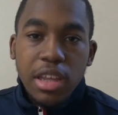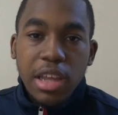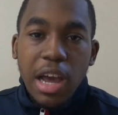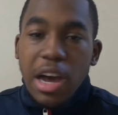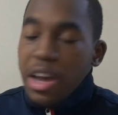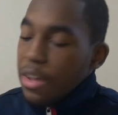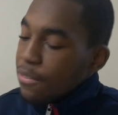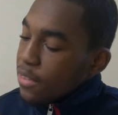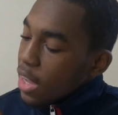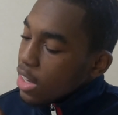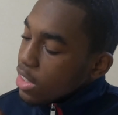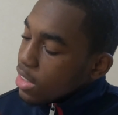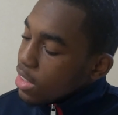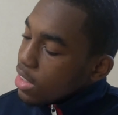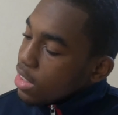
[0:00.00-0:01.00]
Y'all, if
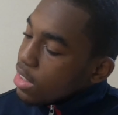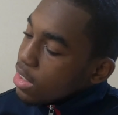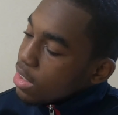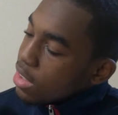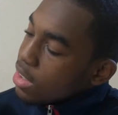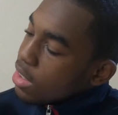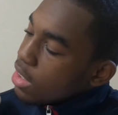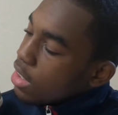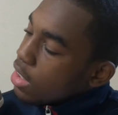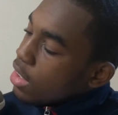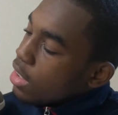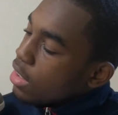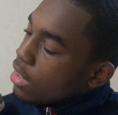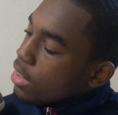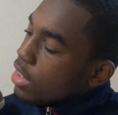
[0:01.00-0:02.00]
y'all can see this,
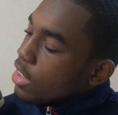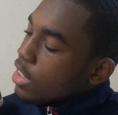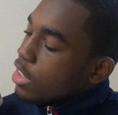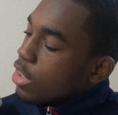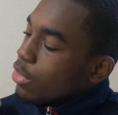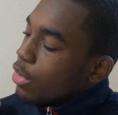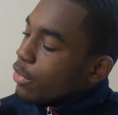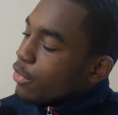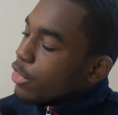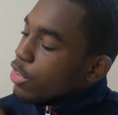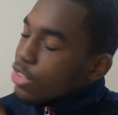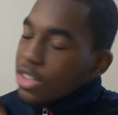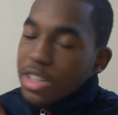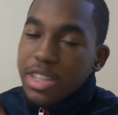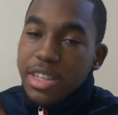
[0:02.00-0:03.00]
this is a
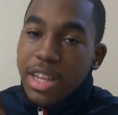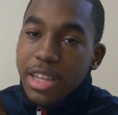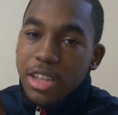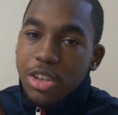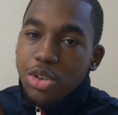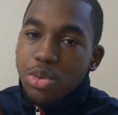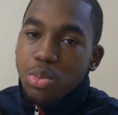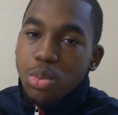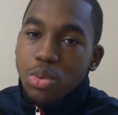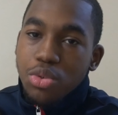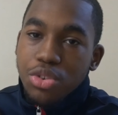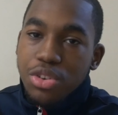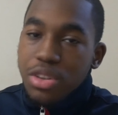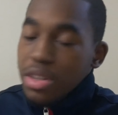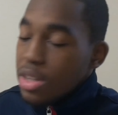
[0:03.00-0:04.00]
reverse Nike
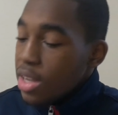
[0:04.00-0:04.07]
swoosh,